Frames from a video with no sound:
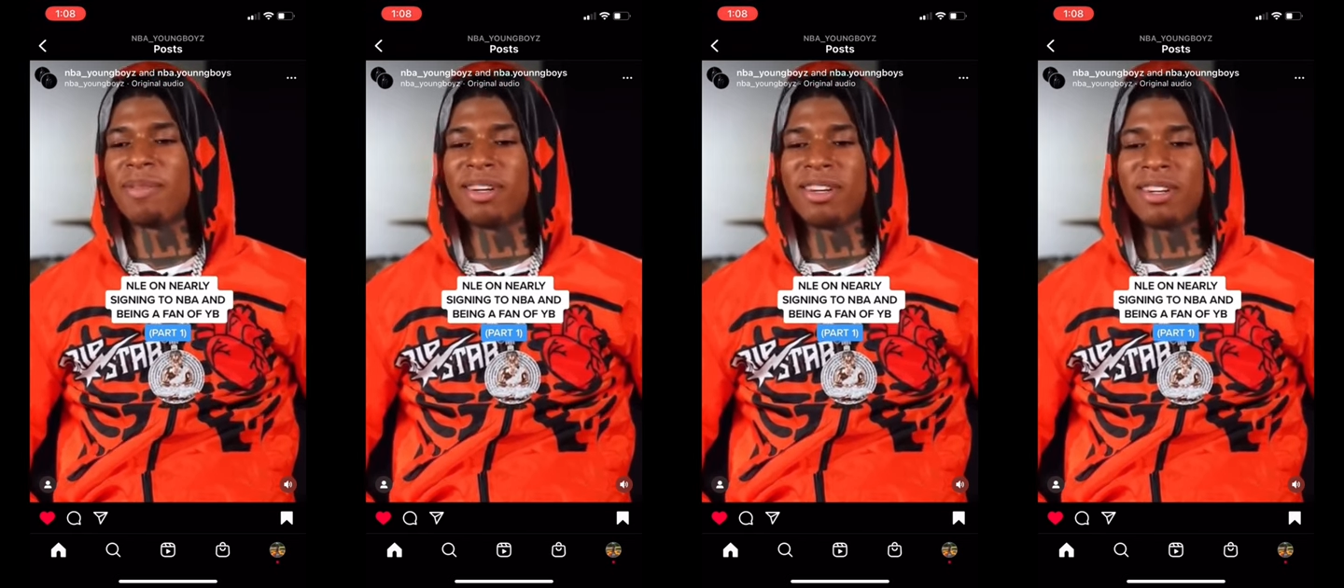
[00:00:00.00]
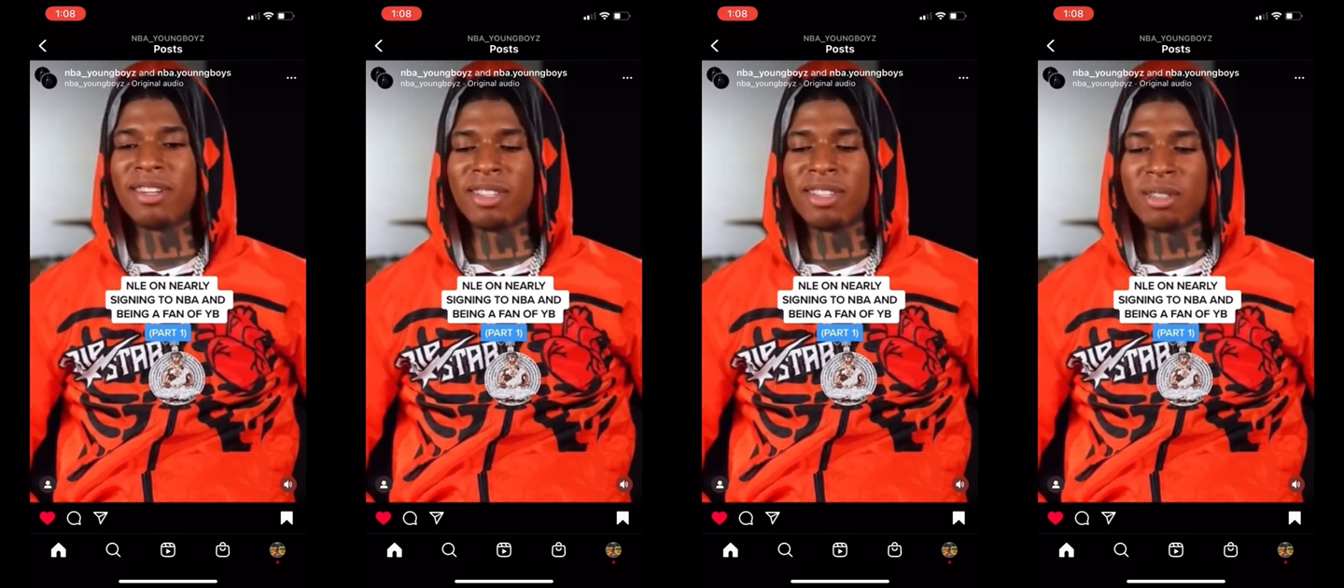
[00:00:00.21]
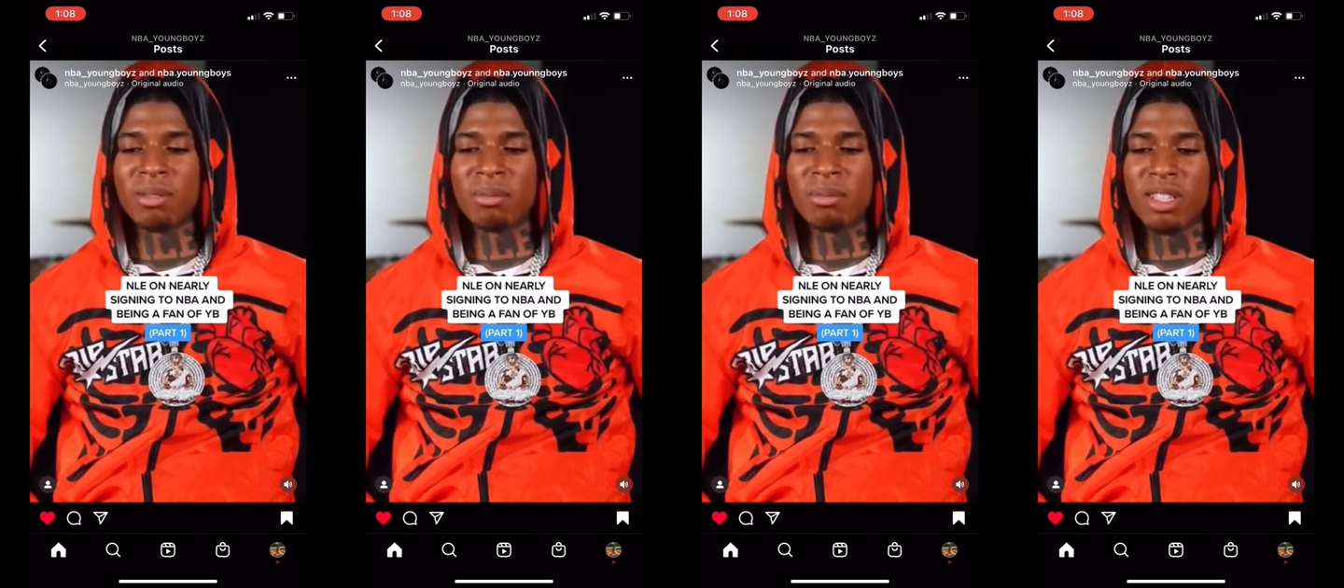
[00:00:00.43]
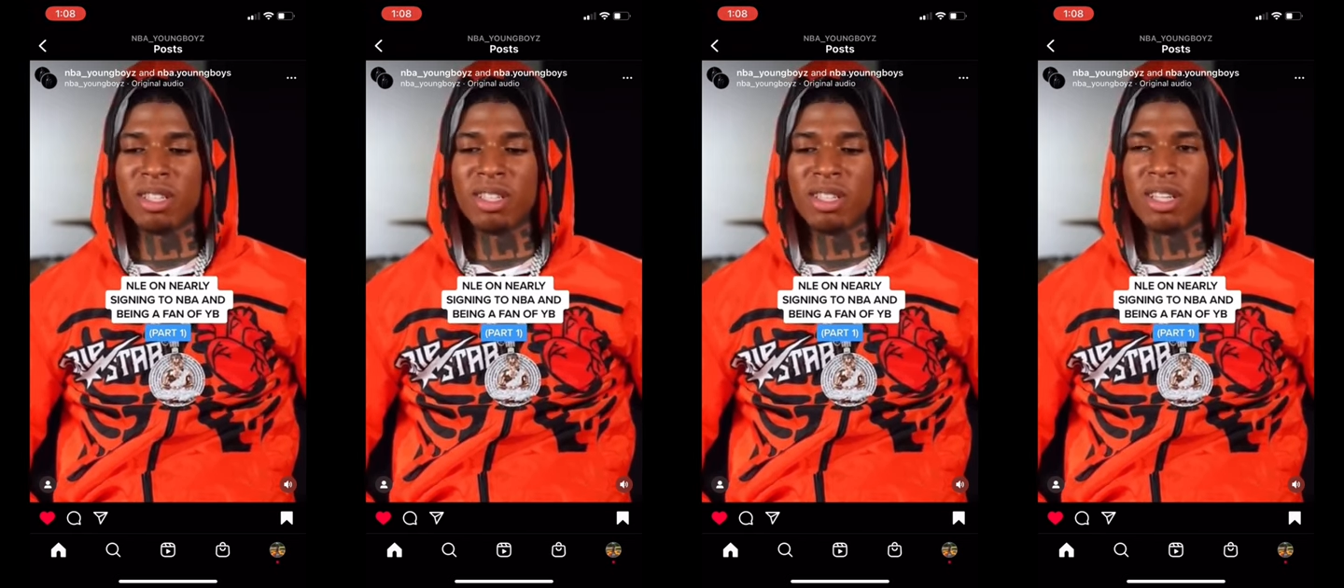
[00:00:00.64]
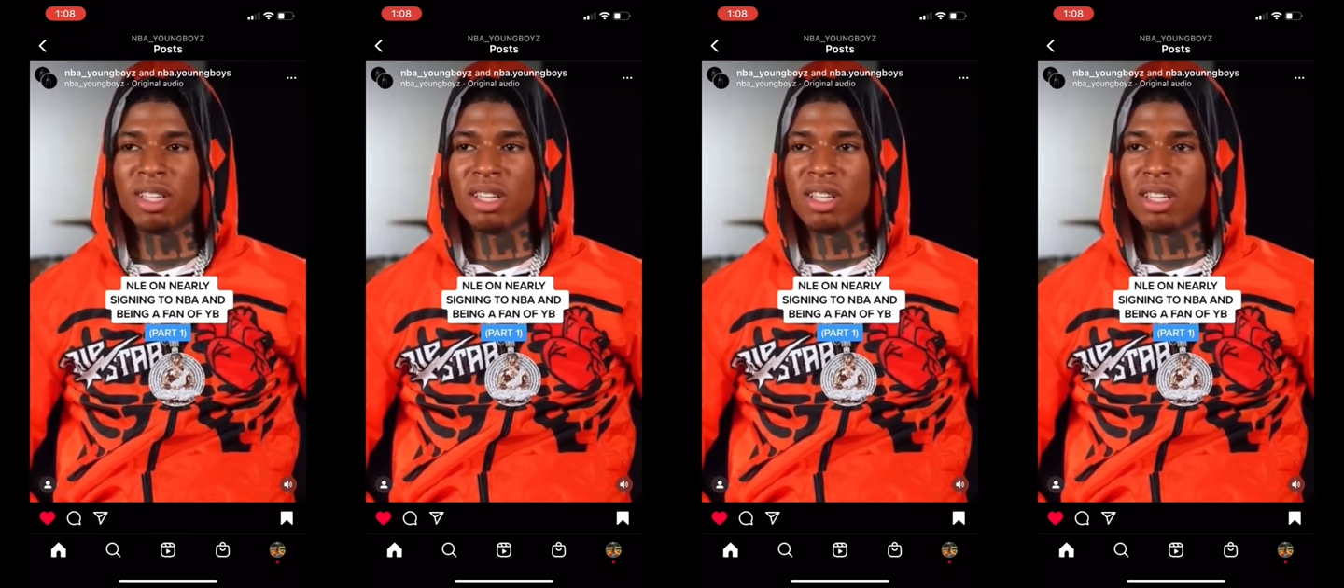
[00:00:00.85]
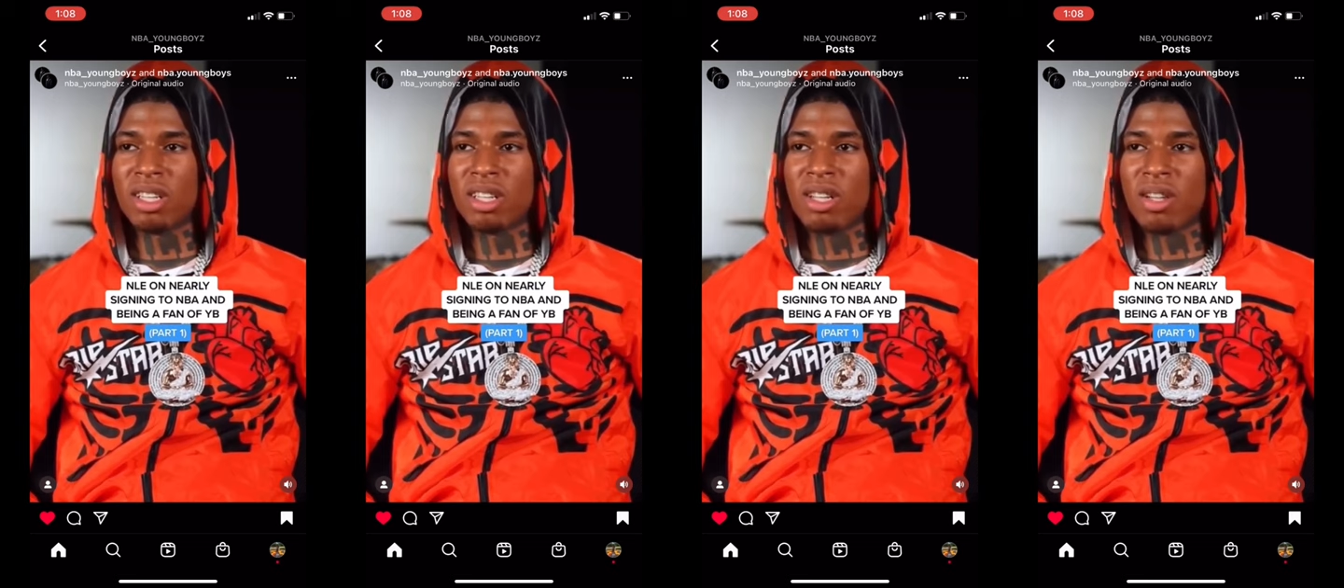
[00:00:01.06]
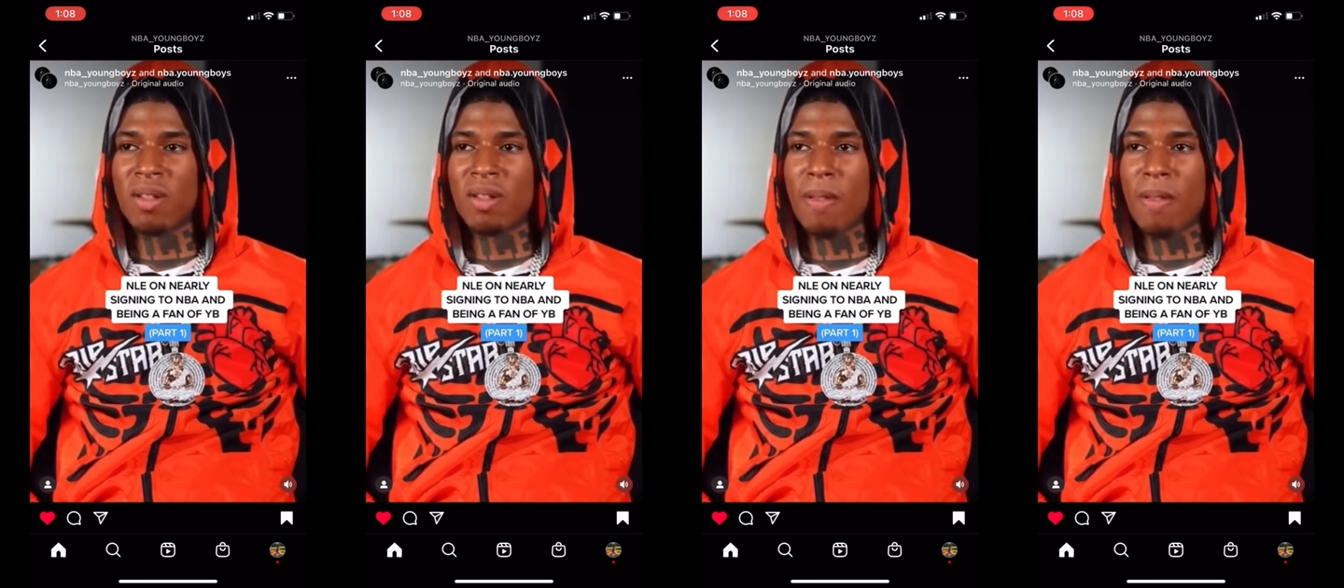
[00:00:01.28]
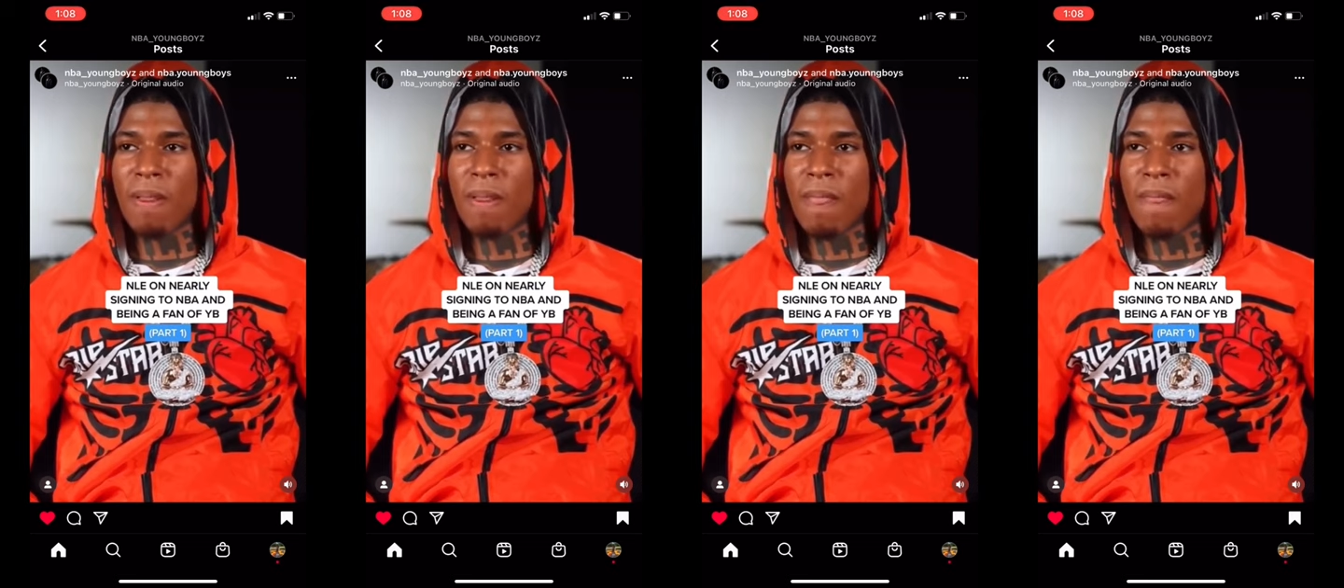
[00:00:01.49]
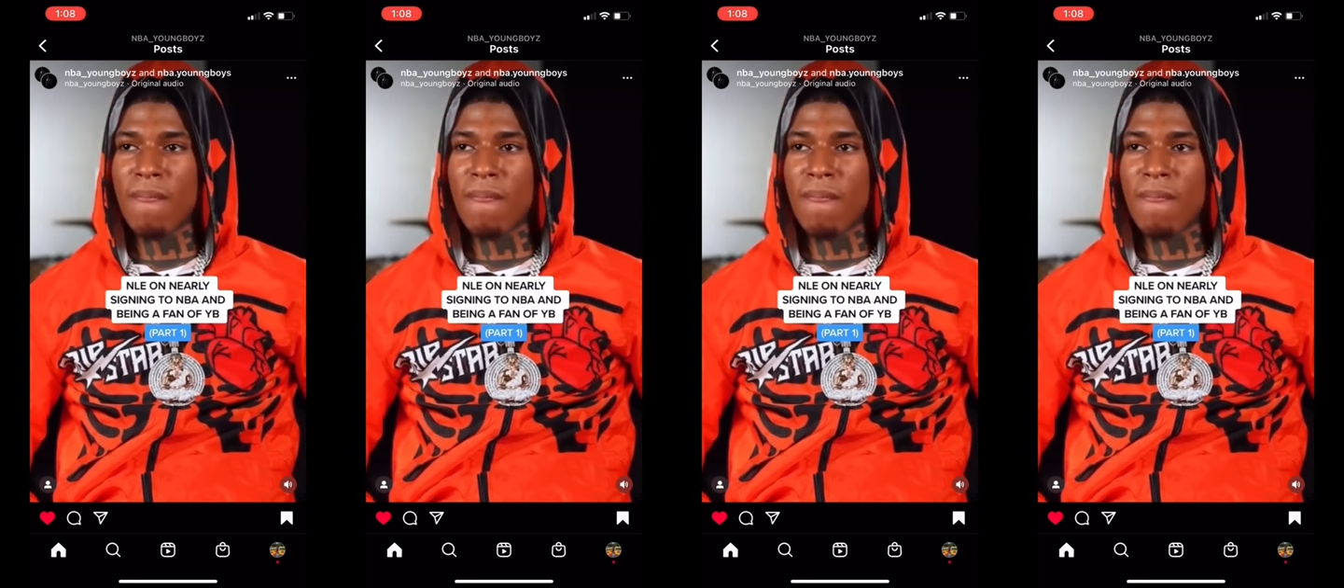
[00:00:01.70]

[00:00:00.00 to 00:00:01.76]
they